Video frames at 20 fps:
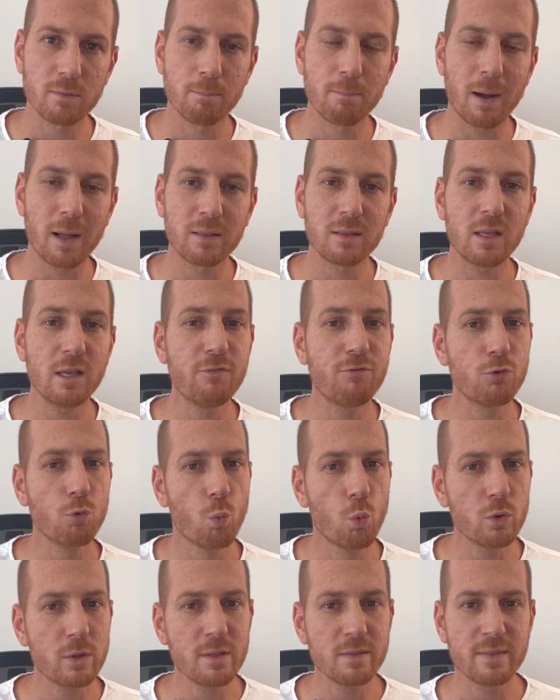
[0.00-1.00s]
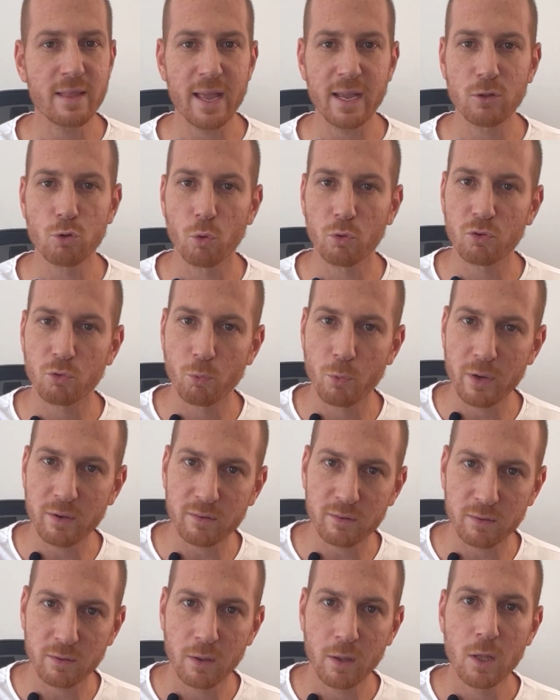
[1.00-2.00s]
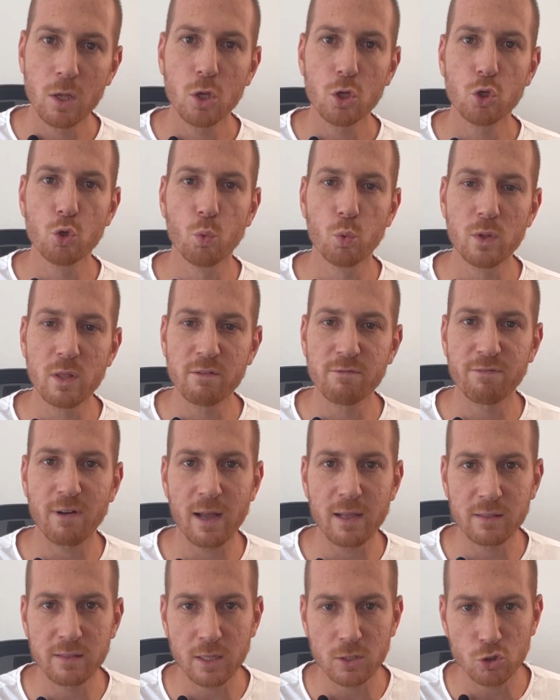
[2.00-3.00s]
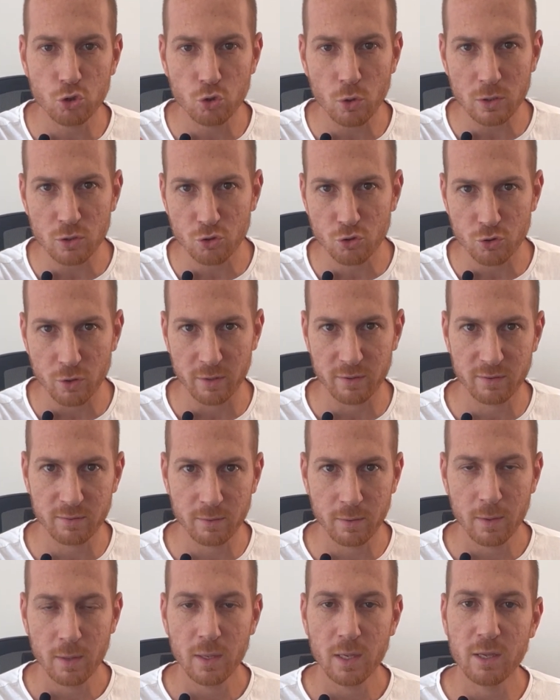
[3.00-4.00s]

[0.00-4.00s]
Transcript: but if you wouldn't take those risks, you wouldn't find the treasure chest.